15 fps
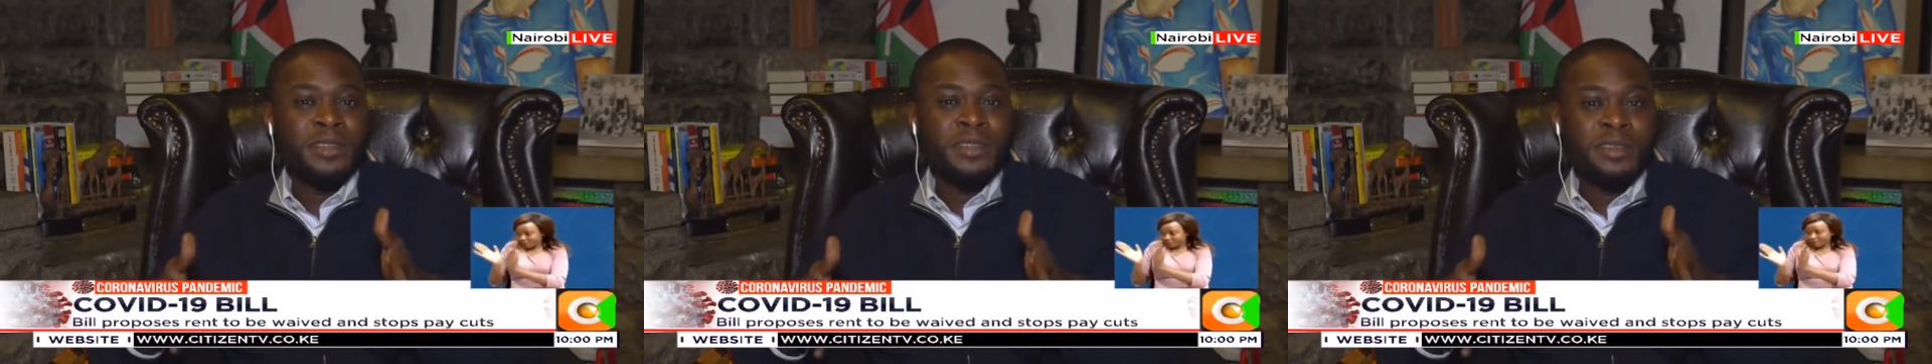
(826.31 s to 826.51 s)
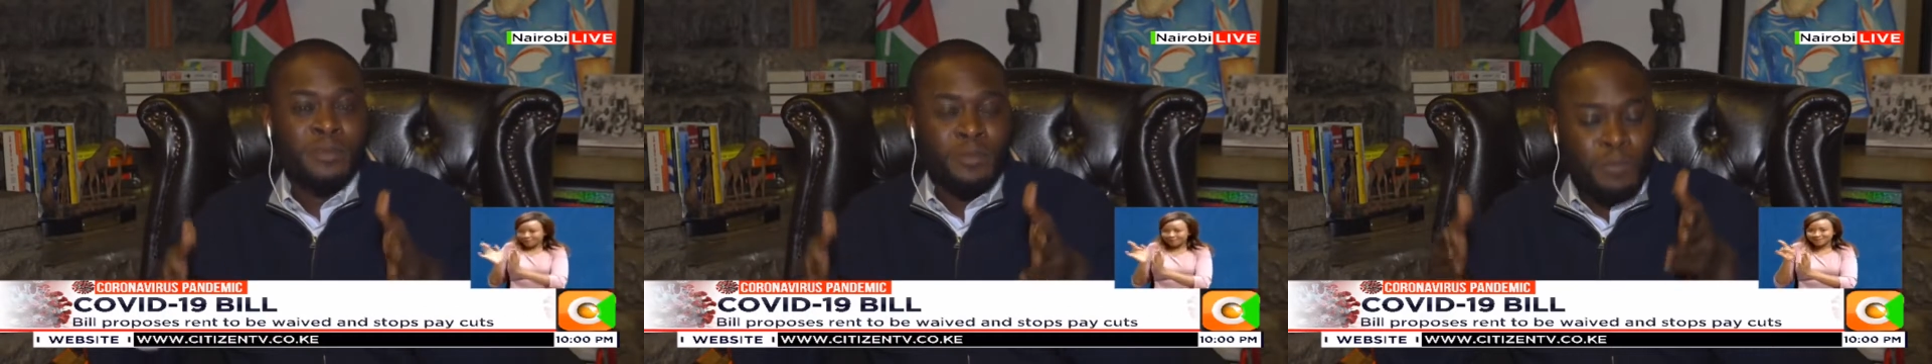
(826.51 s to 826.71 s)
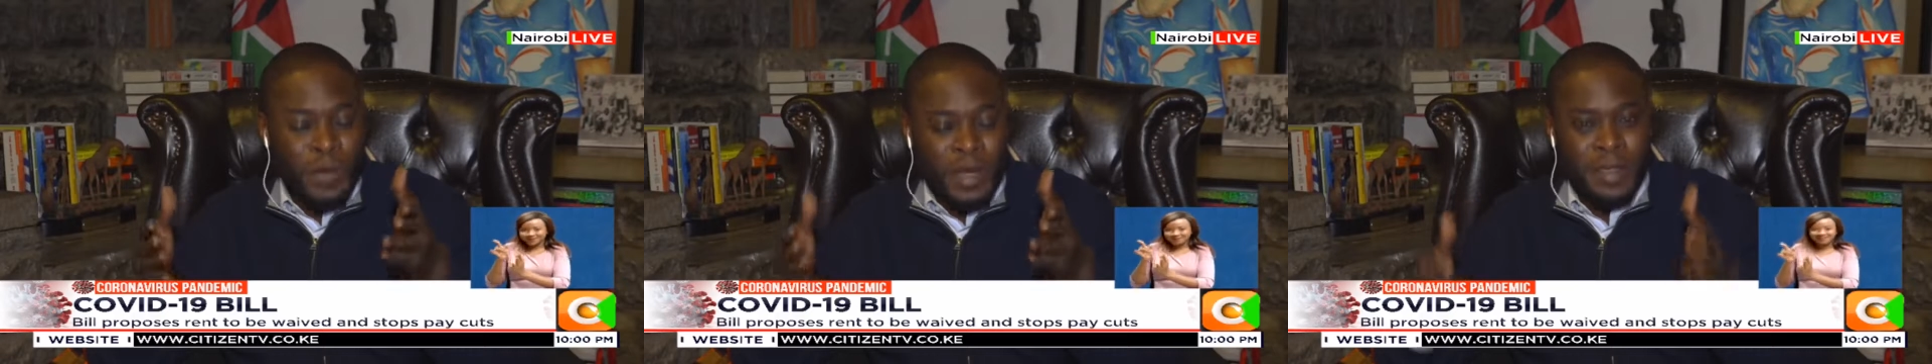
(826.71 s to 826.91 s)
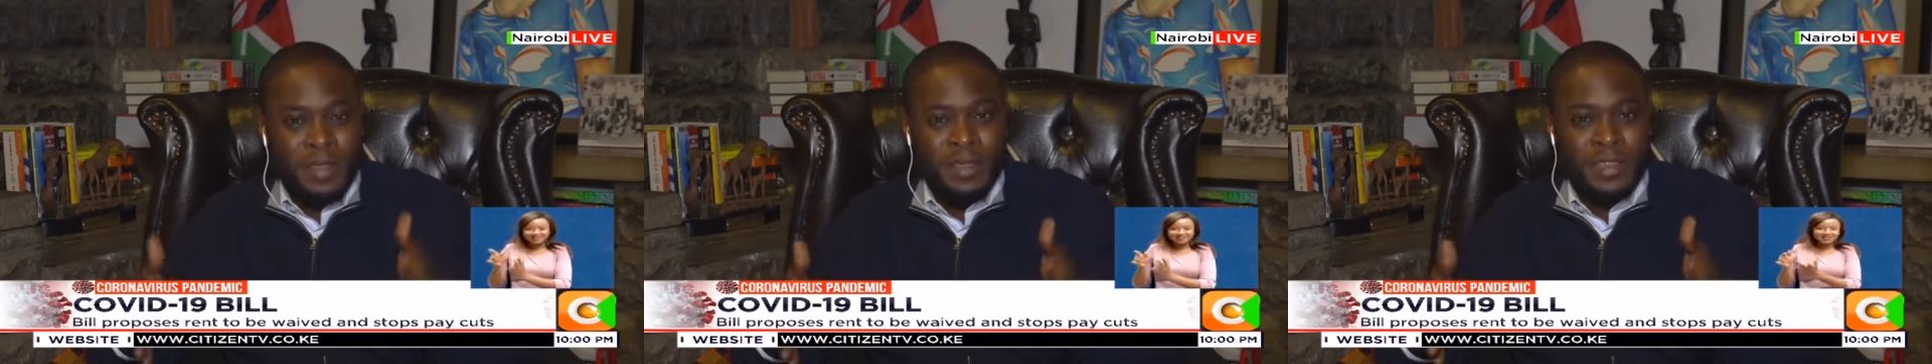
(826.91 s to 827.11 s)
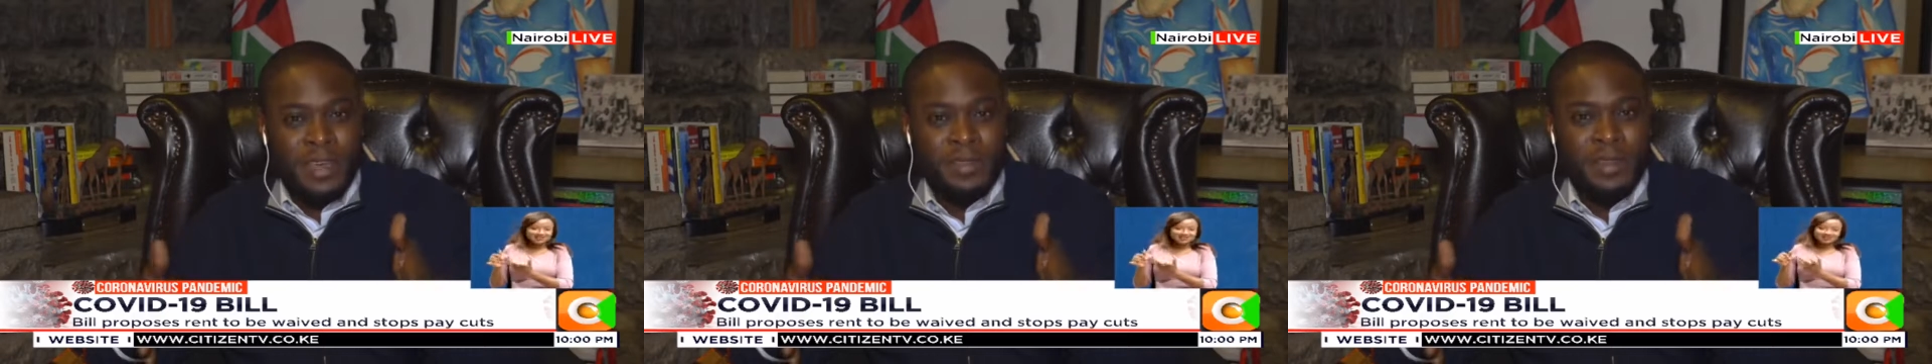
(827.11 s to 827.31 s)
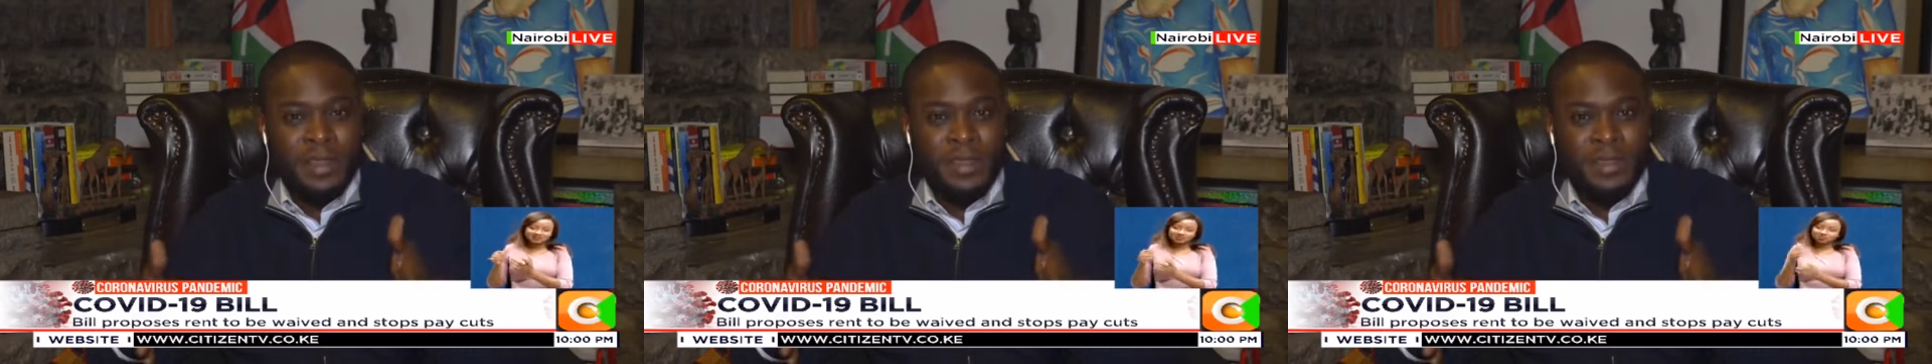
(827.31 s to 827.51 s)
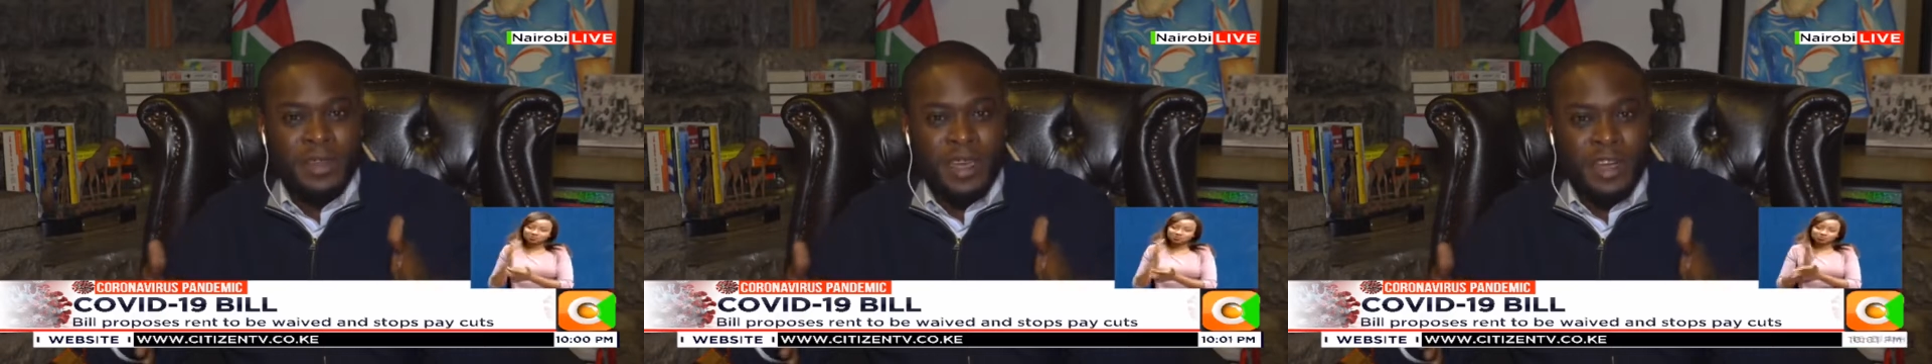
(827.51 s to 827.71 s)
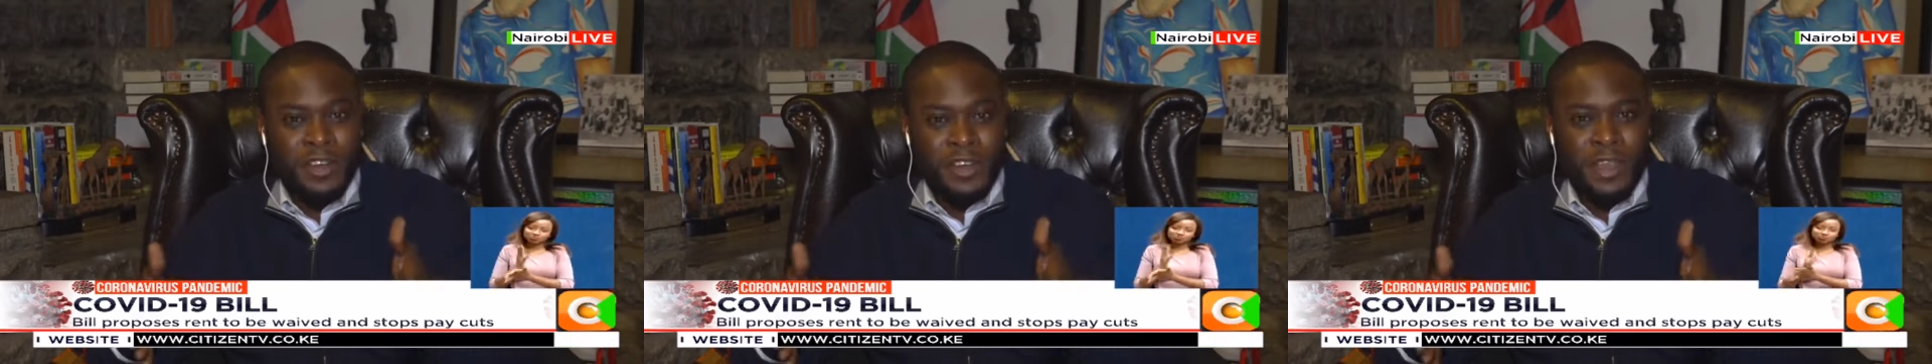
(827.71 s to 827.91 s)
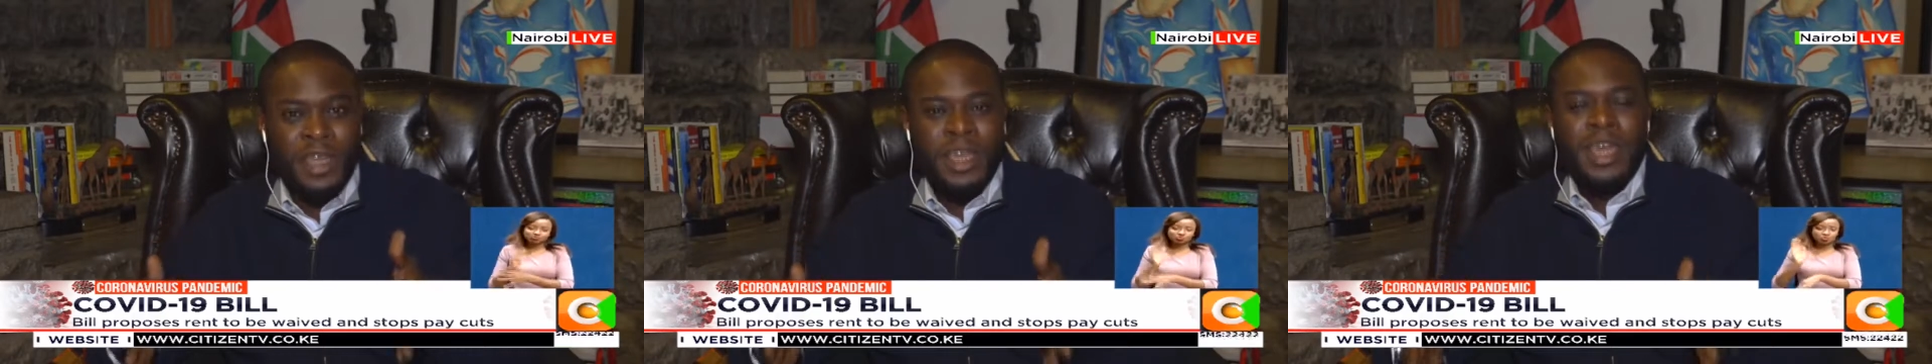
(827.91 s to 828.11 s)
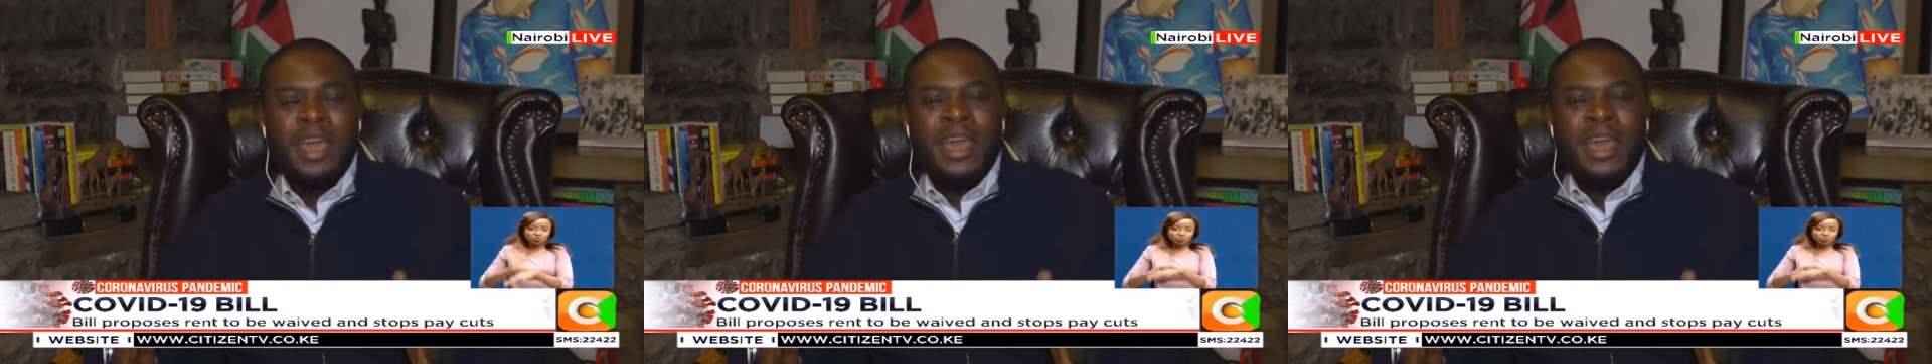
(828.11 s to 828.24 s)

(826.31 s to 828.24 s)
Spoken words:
it's a party that's governing this country,